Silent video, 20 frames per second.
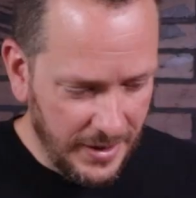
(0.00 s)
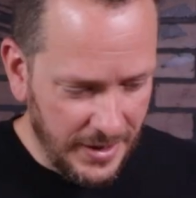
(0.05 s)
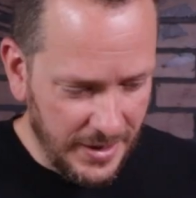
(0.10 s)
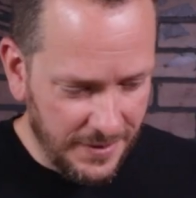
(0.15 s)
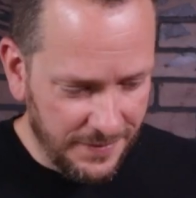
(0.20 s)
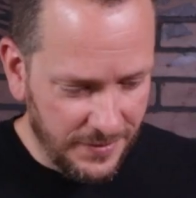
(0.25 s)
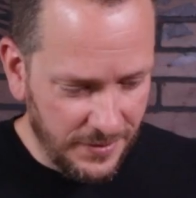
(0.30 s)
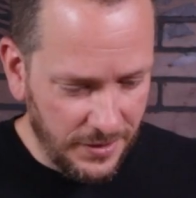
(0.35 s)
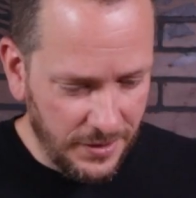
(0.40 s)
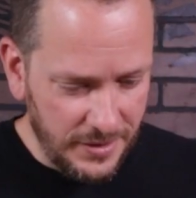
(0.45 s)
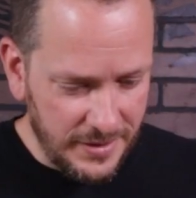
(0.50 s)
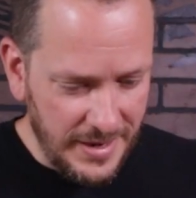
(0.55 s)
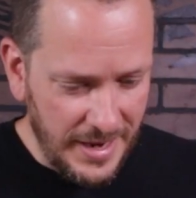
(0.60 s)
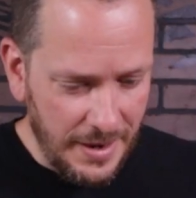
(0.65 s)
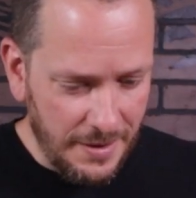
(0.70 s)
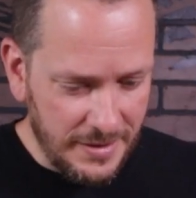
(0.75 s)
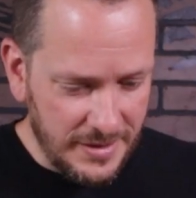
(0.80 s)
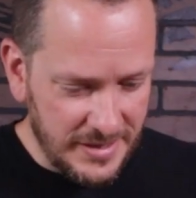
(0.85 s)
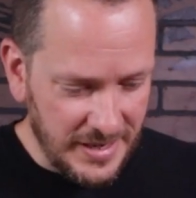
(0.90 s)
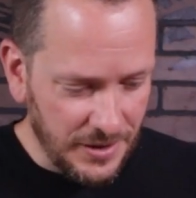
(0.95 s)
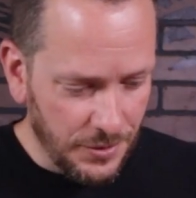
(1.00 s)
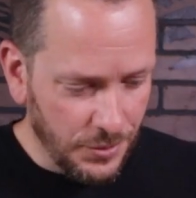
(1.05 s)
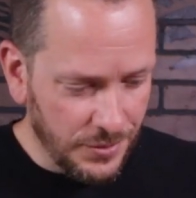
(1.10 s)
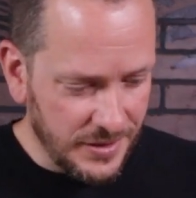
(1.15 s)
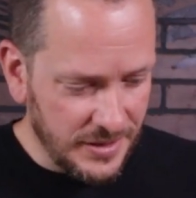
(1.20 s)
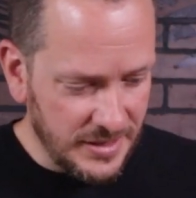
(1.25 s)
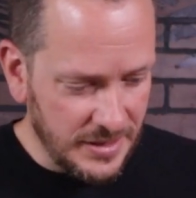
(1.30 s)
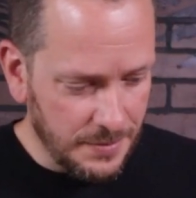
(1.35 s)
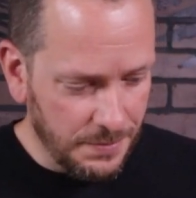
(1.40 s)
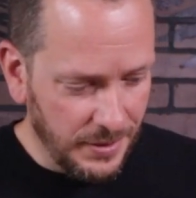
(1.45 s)
And if you look now as I hold
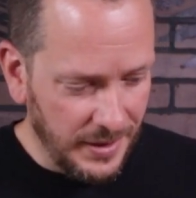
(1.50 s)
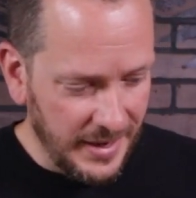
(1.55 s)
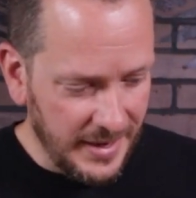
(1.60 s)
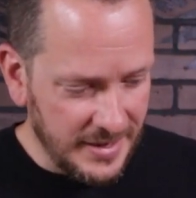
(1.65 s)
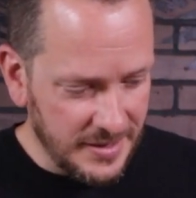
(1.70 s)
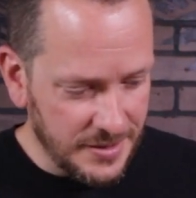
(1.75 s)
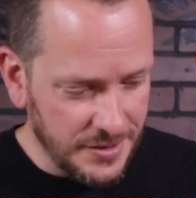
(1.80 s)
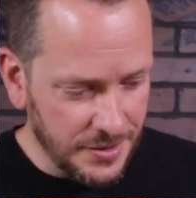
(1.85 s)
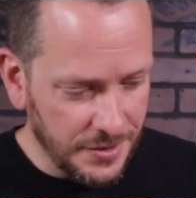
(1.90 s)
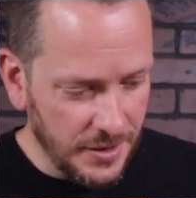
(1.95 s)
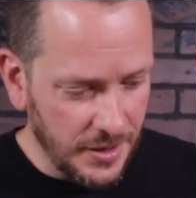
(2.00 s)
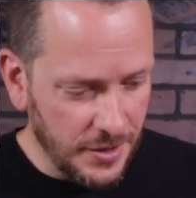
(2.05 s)
this in place, you're